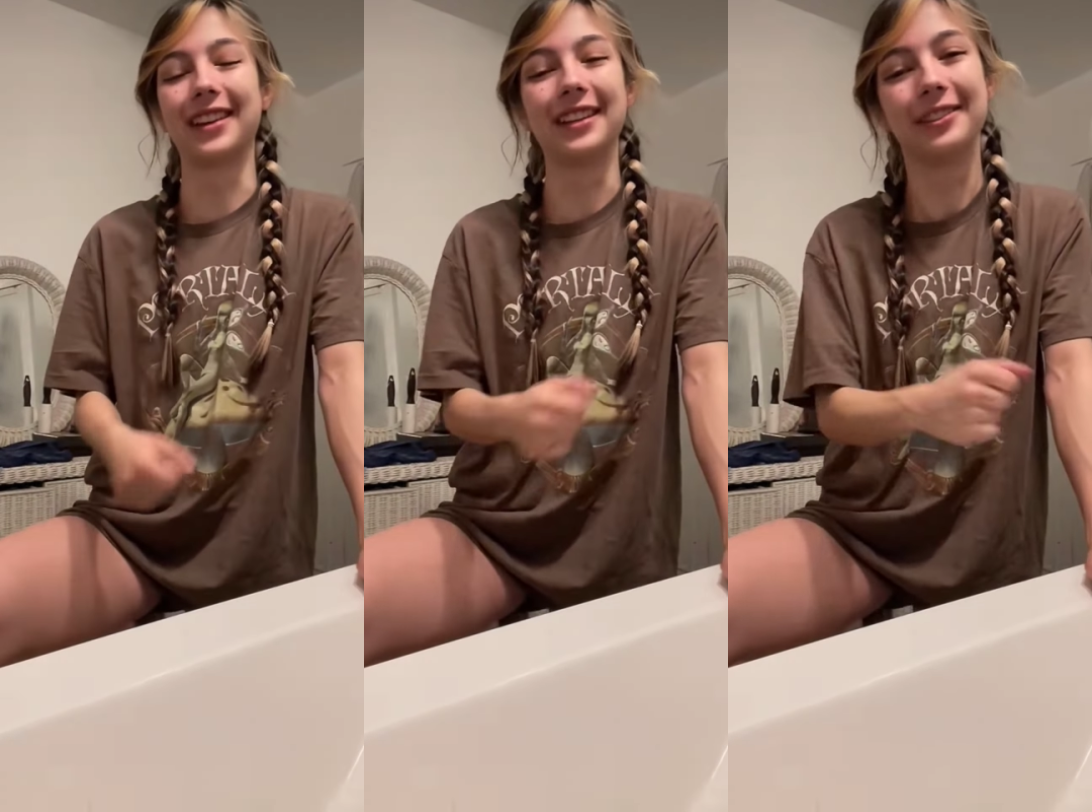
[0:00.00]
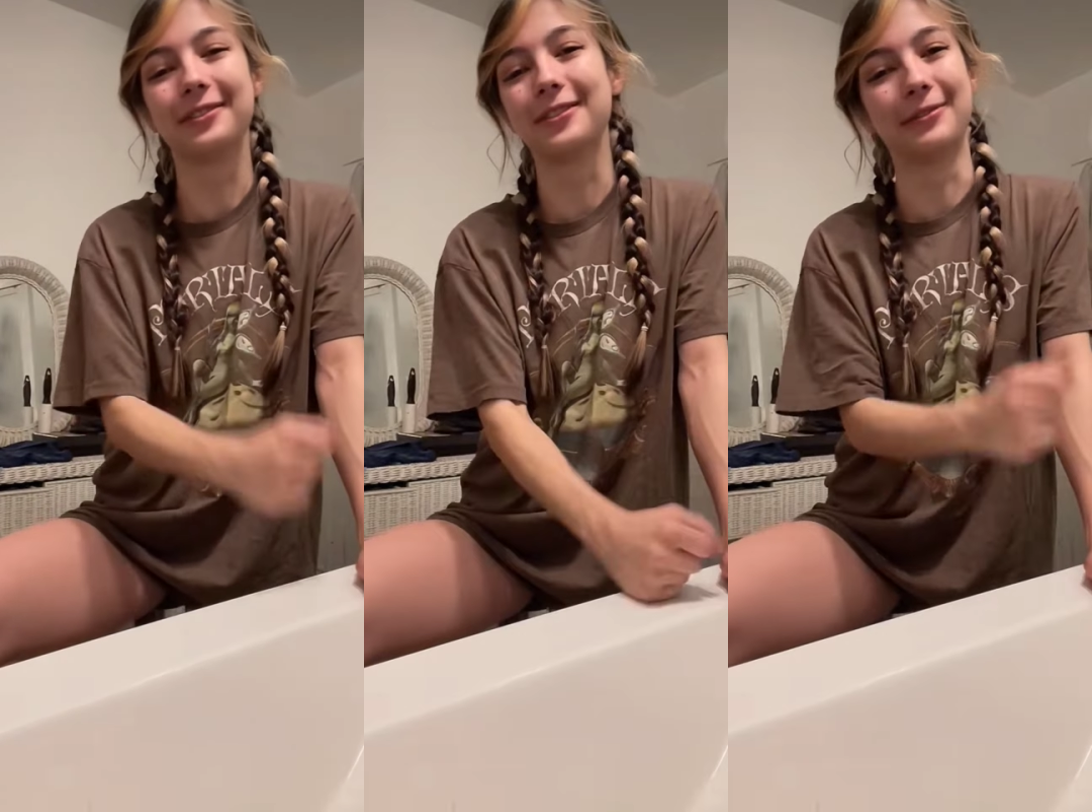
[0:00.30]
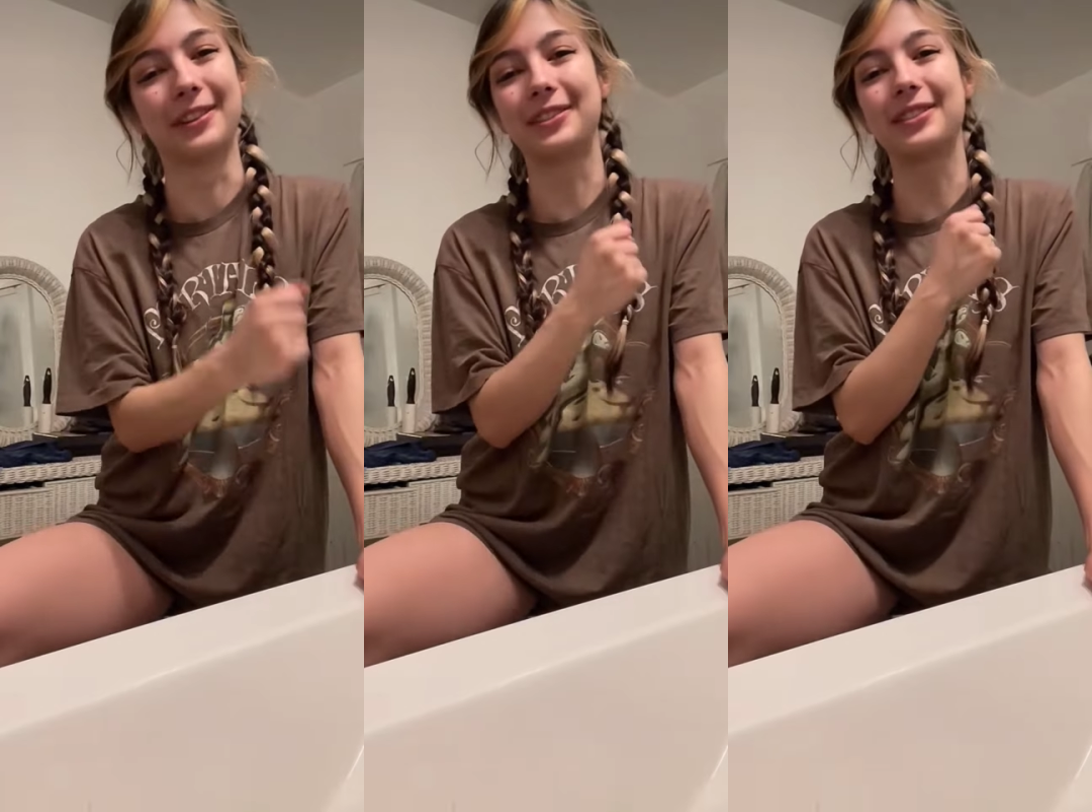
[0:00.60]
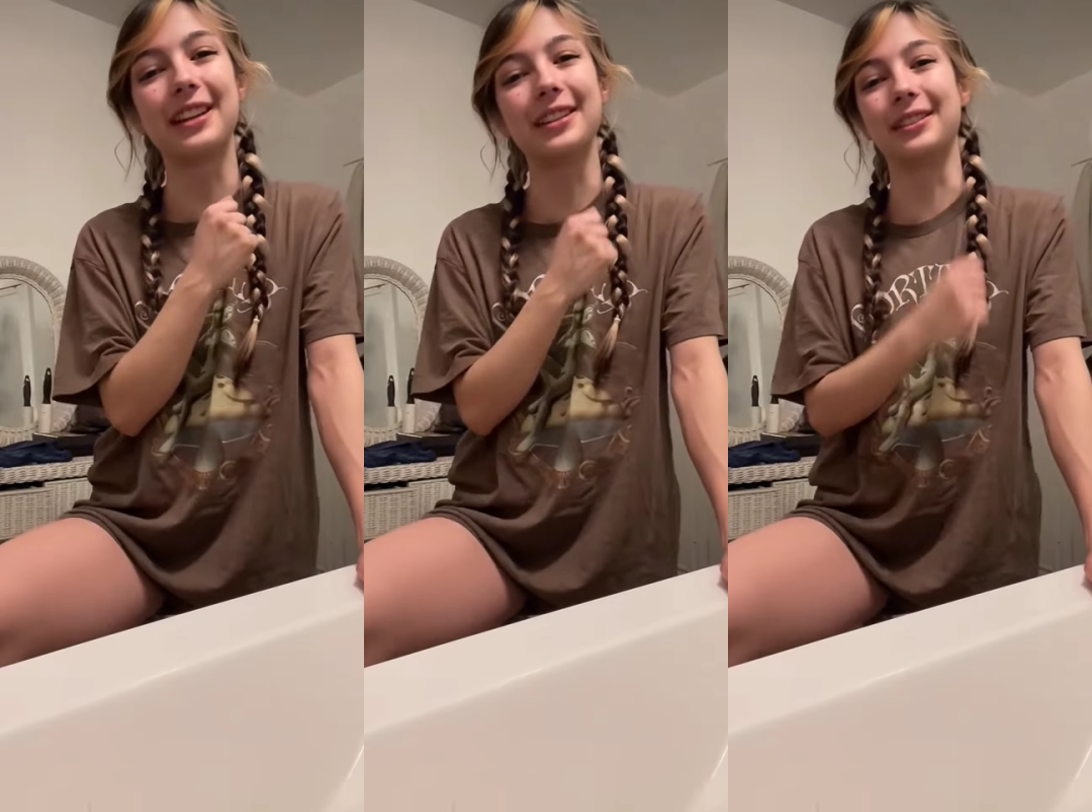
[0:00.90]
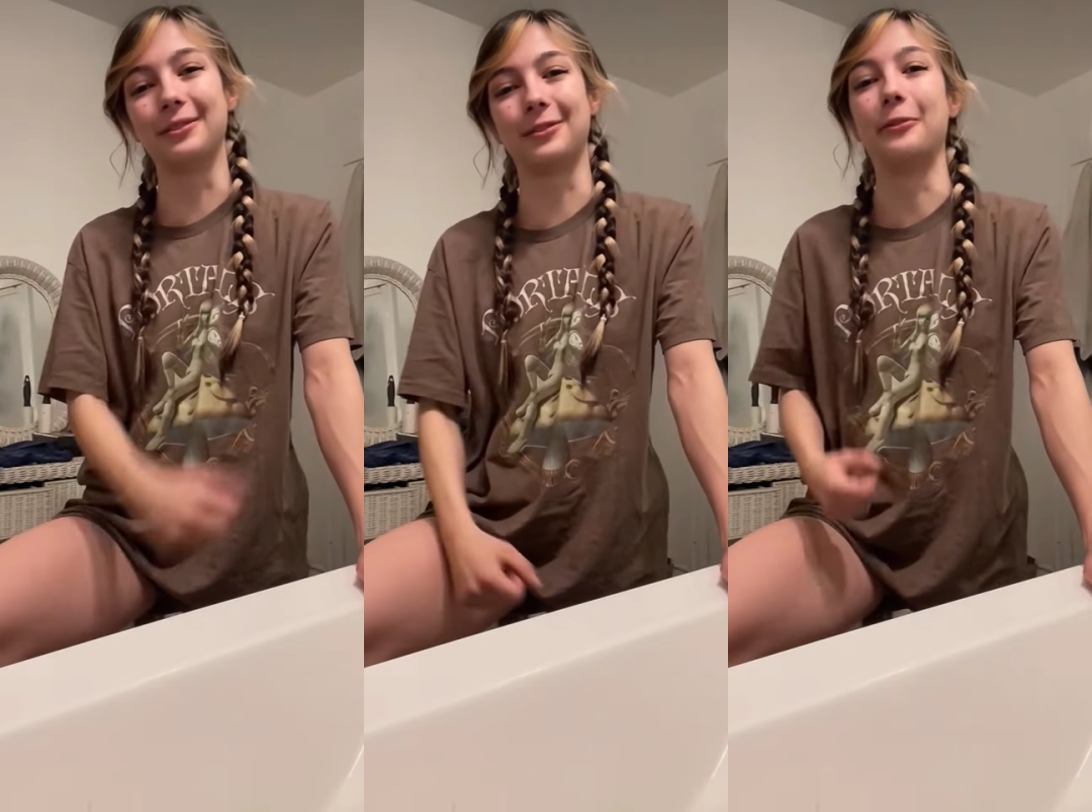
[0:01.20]
Thank you so much.
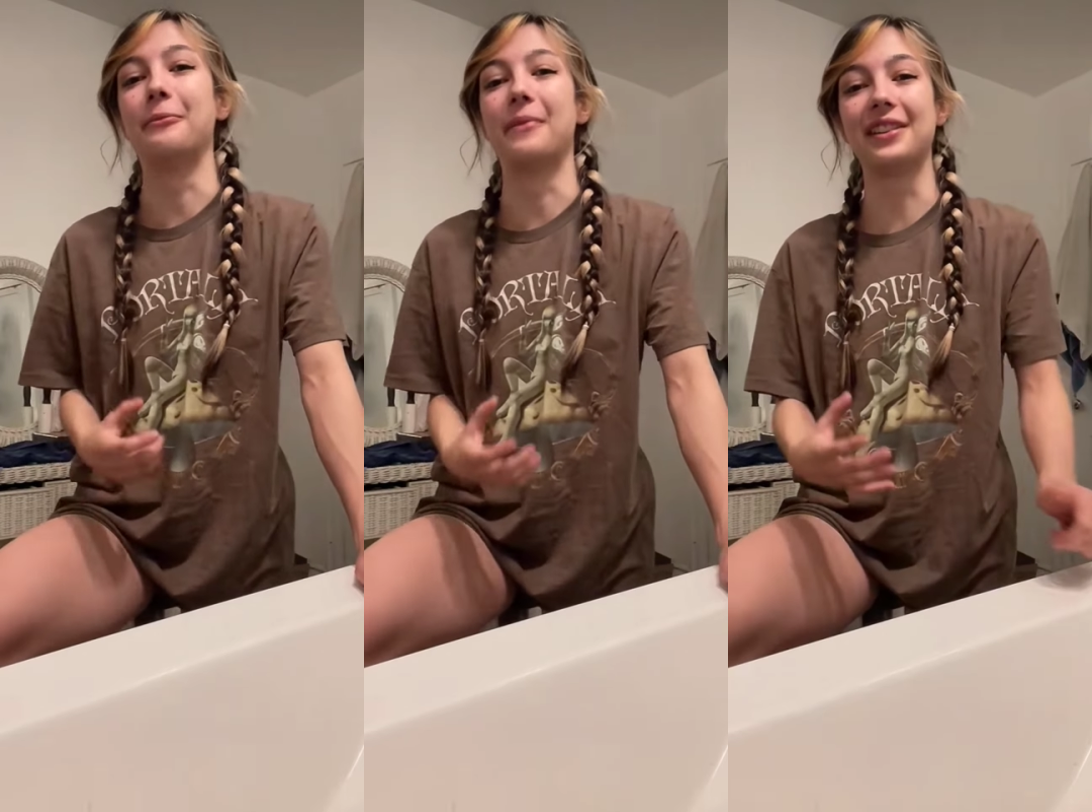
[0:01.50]
Thank you so